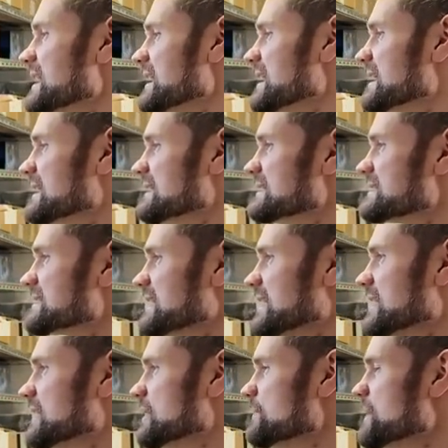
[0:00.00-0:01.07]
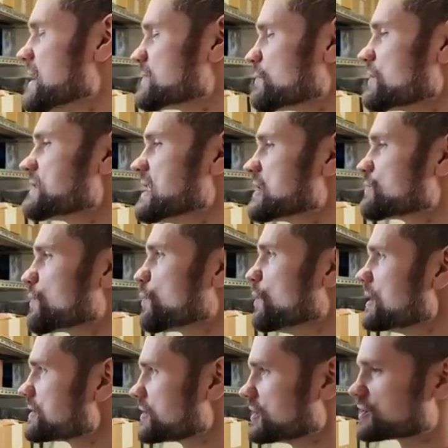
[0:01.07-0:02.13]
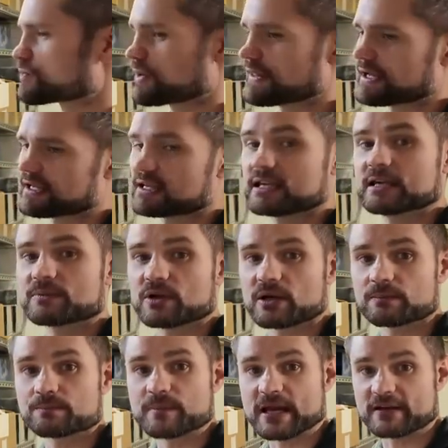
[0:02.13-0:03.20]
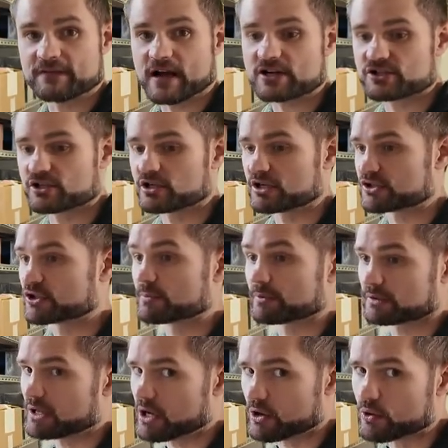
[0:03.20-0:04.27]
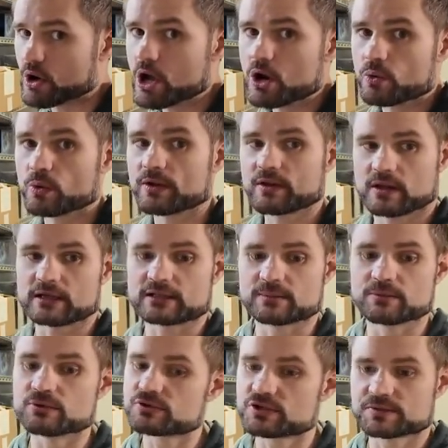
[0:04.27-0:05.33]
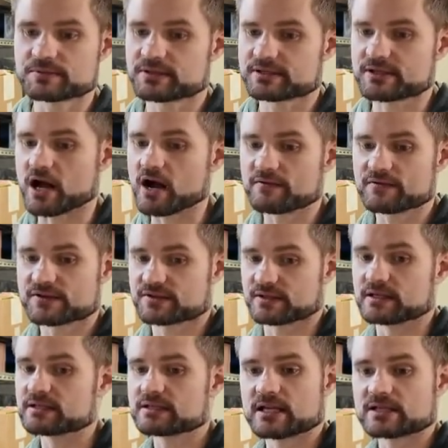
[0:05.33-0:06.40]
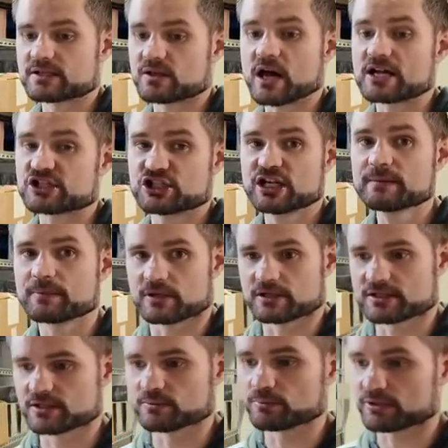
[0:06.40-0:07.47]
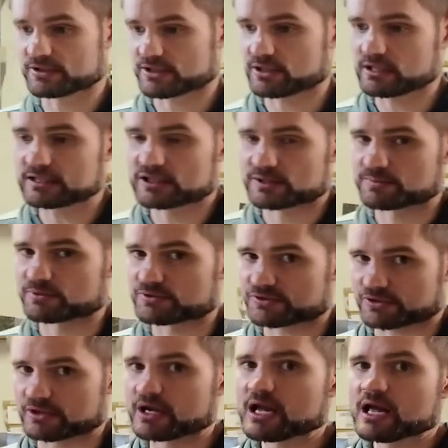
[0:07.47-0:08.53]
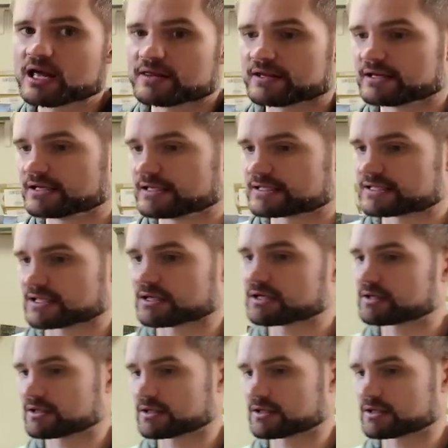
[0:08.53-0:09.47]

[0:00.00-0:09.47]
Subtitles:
Is it makes more sense with Wizards, where they can keep their manufacturing costs super low with collector boosters, because obviously it's a lot cheaper to print a collector booster than it is to